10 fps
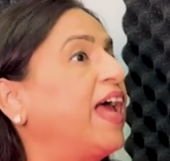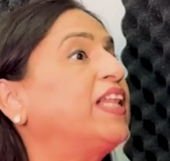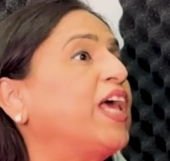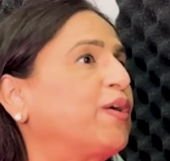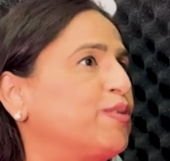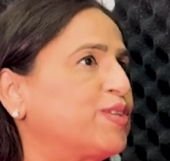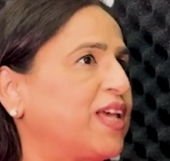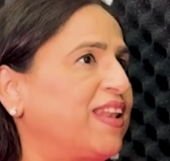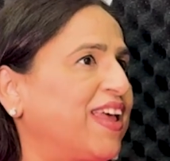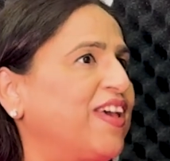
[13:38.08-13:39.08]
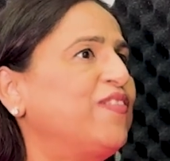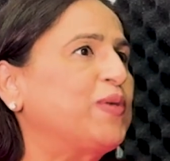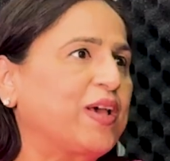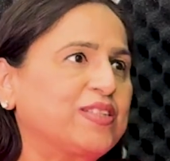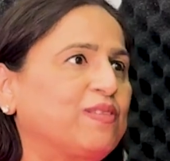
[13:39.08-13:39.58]
And thank you to Sun Life. Right.
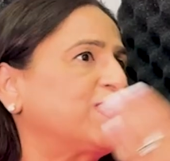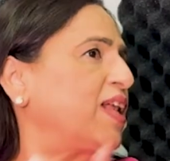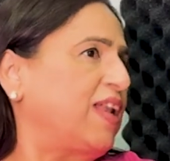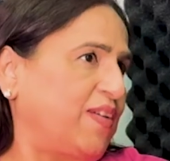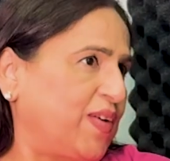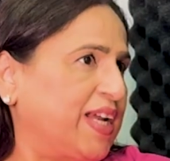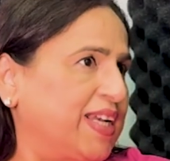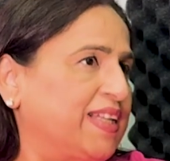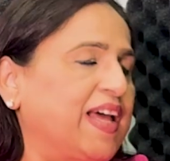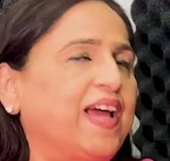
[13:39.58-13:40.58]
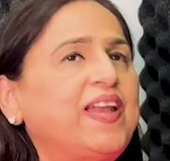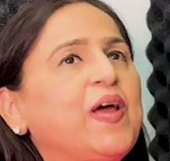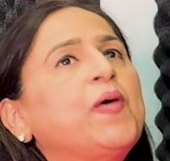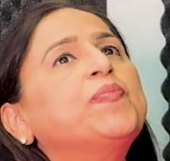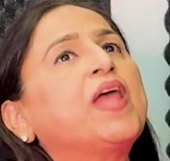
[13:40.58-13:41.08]
Because of Sun Life, I did that.
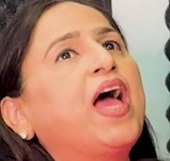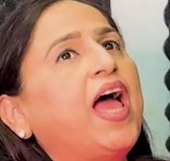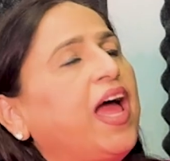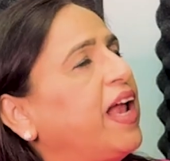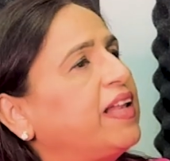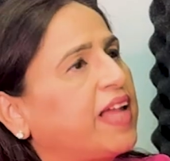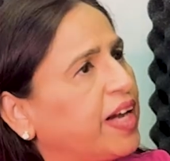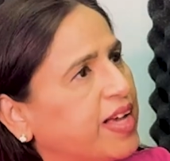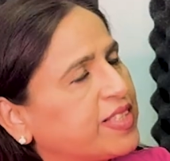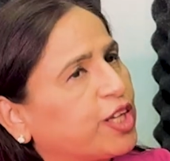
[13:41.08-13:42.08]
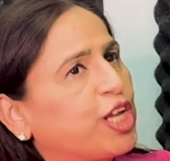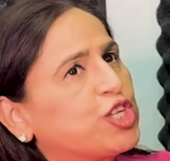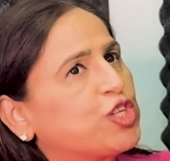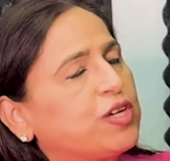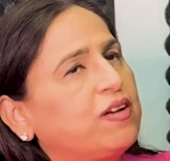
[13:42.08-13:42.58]
And that
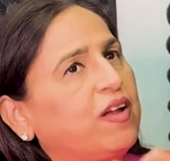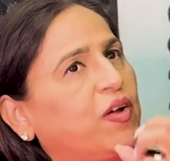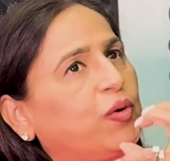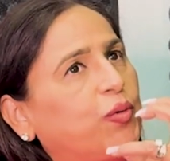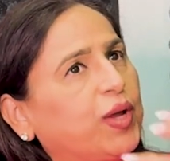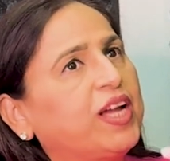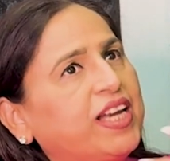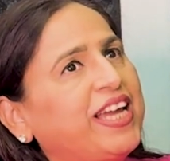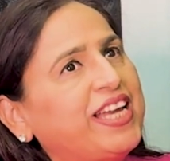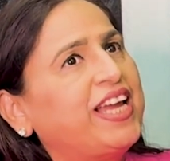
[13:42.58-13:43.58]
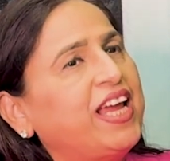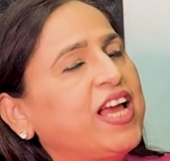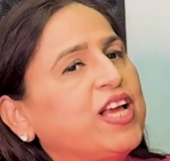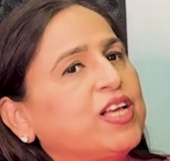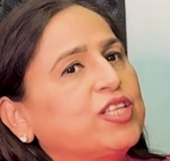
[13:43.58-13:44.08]
designation really
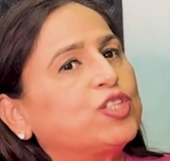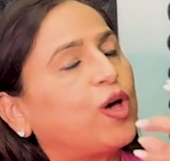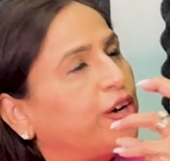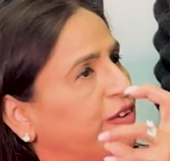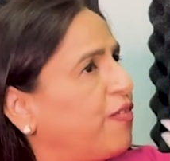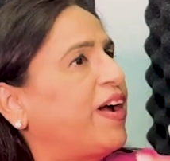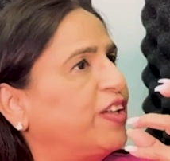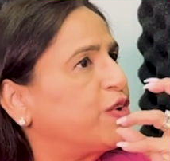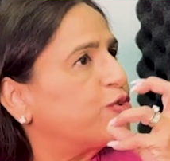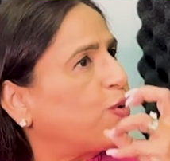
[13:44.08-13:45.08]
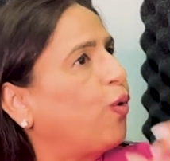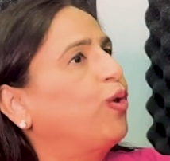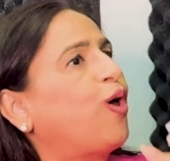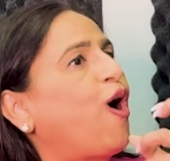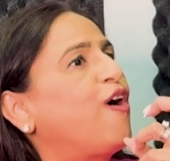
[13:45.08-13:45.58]
solidified the
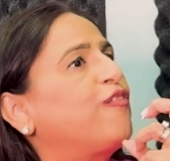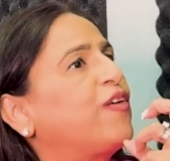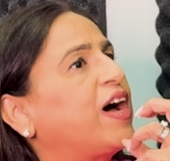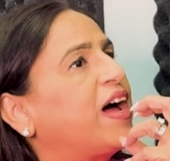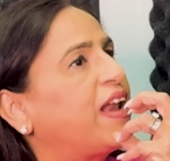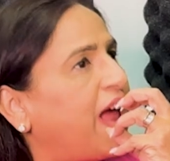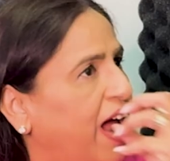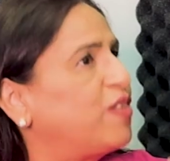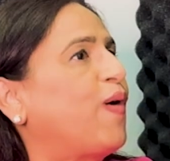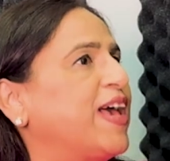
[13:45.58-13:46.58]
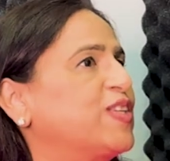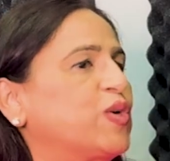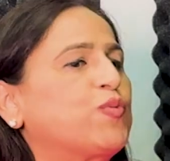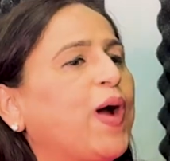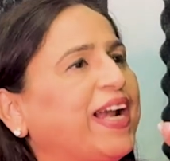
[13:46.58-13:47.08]
role of
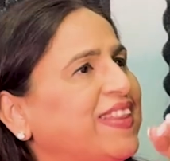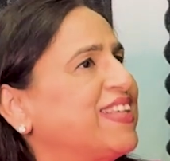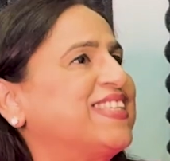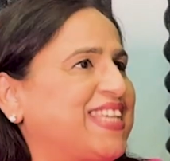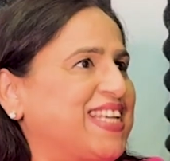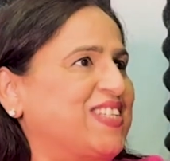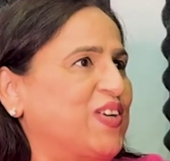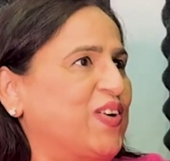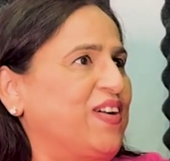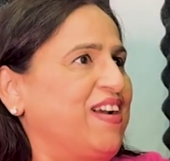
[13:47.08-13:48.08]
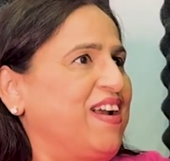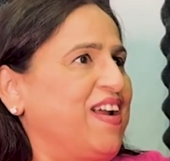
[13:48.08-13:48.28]
advisor right in the center